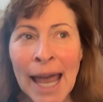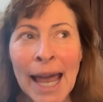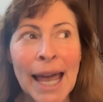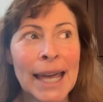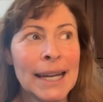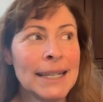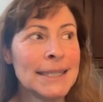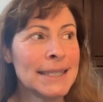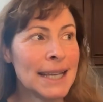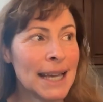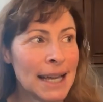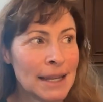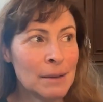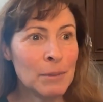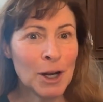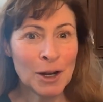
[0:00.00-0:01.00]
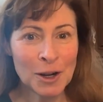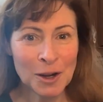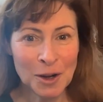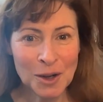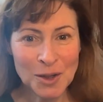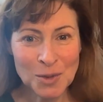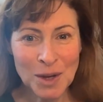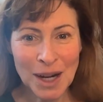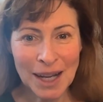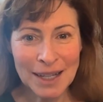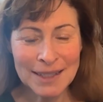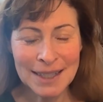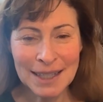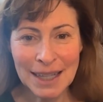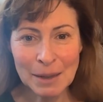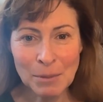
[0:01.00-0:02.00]
And I said, the miracle is redox
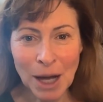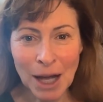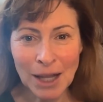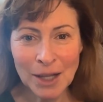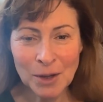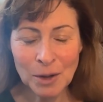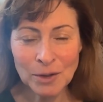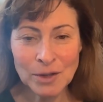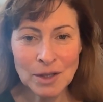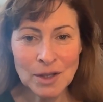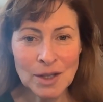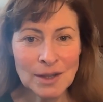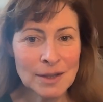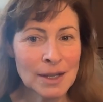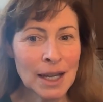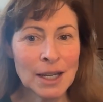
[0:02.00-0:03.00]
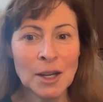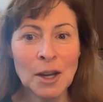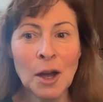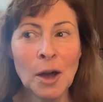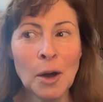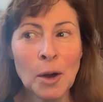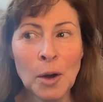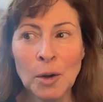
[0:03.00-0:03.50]
signaling molecules. And she's like, no,